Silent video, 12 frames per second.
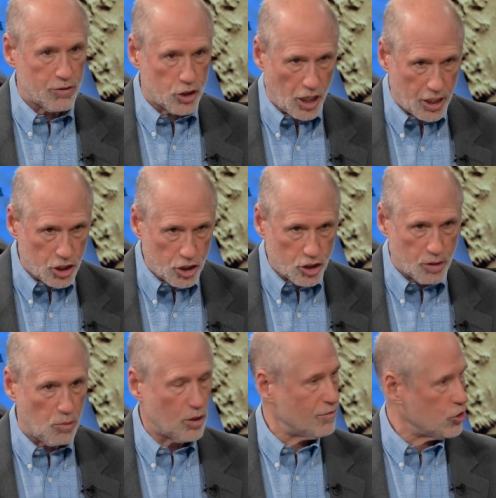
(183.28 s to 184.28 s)
of Judges, the
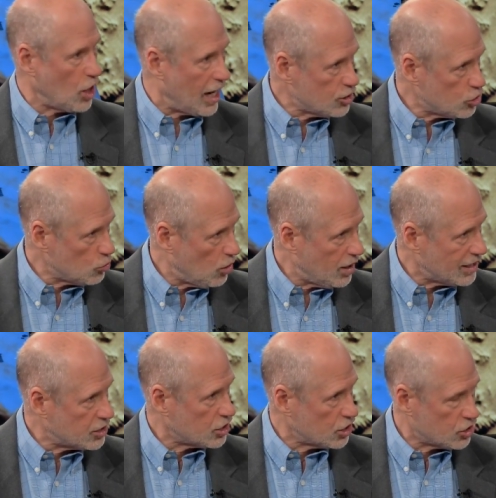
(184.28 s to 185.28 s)
book of Joshua.
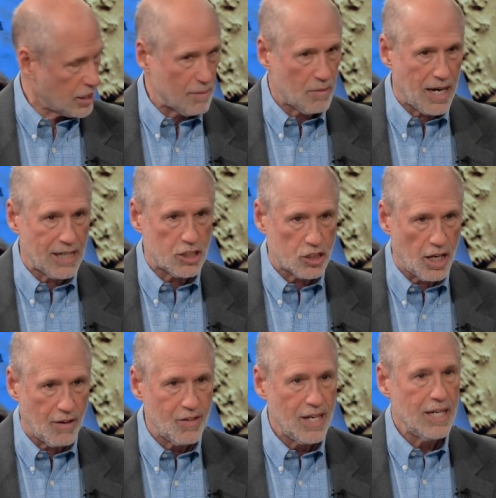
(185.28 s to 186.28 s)
It's the same kind of
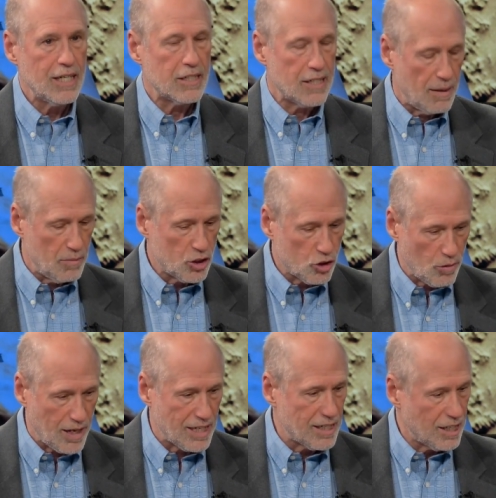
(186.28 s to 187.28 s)
stuff, mm-hmm.
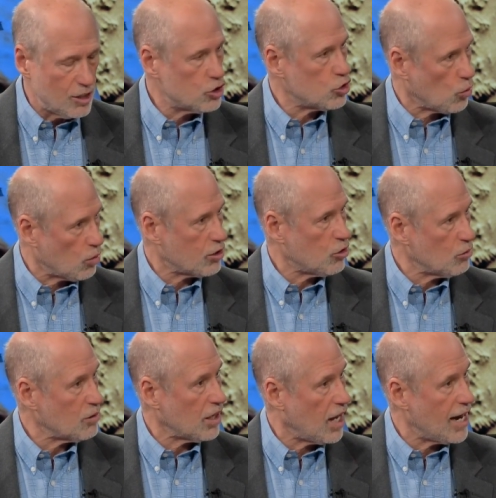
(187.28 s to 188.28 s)
demonstrating the historical
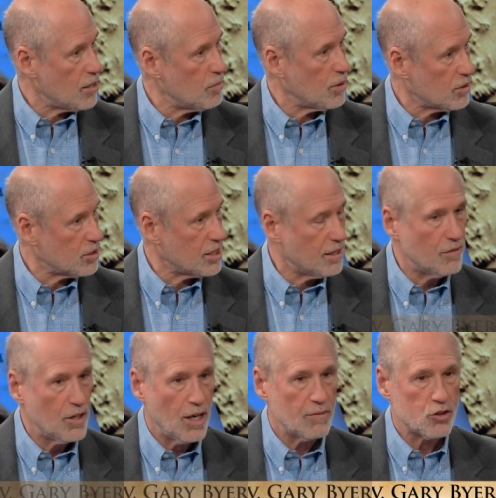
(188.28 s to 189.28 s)
reliability of,
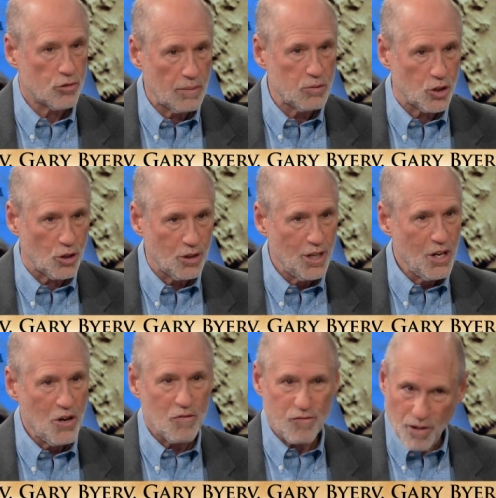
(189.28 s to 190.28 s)
of Scripture,
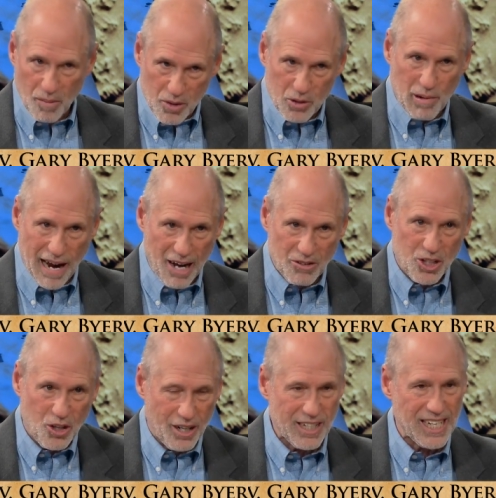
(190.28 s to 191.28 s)
mm-hmm. from the ground
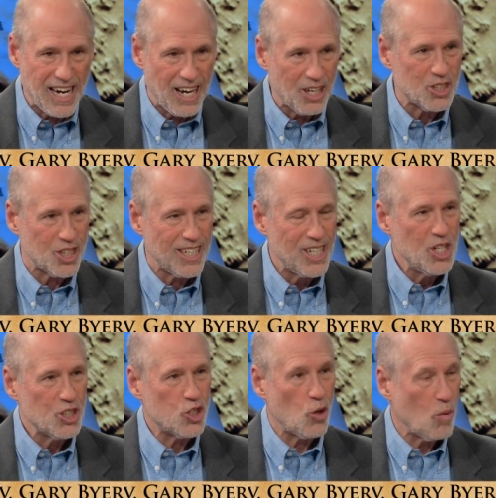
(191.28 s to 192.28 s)
in archaeology.
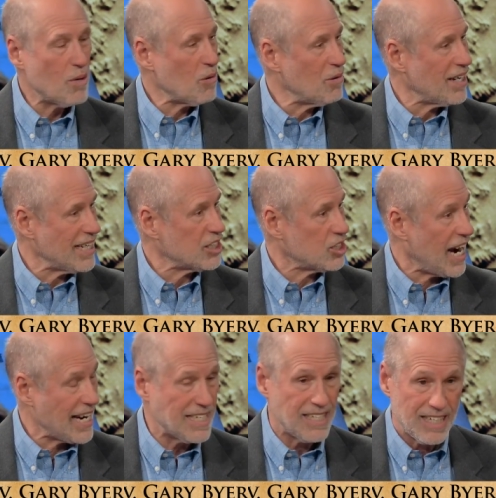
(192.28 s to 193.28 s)
So we were really
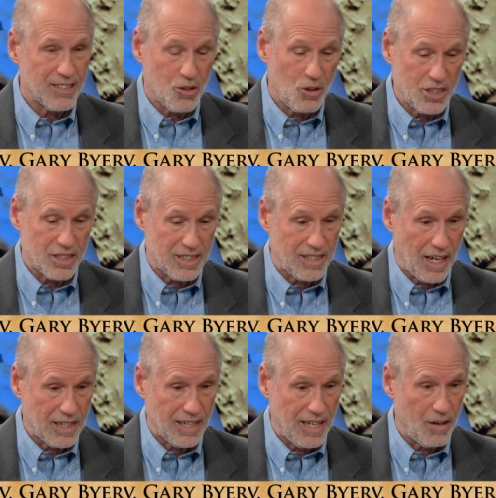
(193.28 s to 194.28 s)
excited, and of course,
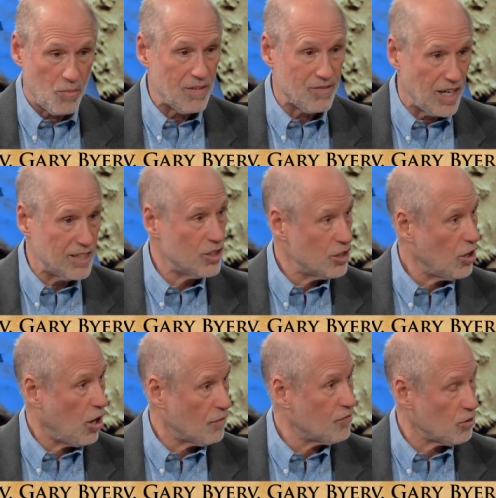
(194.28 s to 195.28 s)
uh, we've done
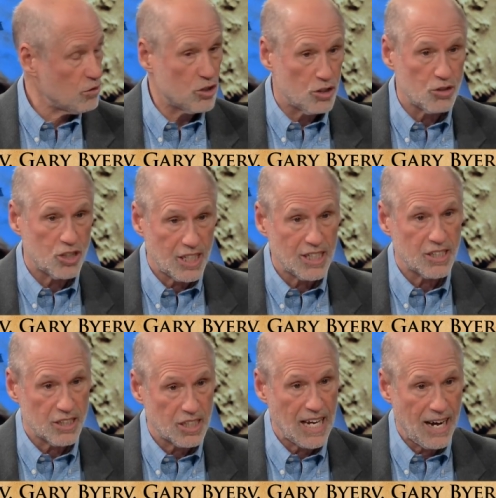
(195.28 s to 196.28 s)
our first two
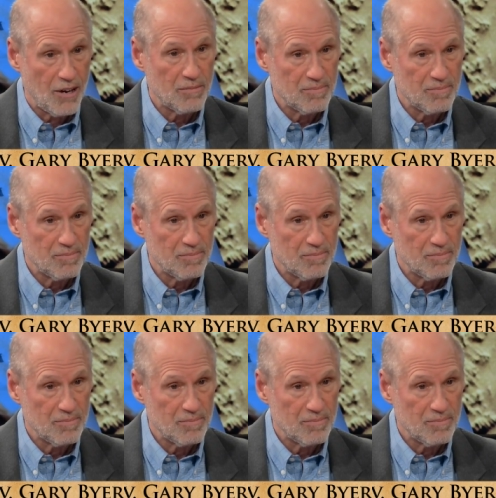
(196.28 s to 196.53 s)
seasons now.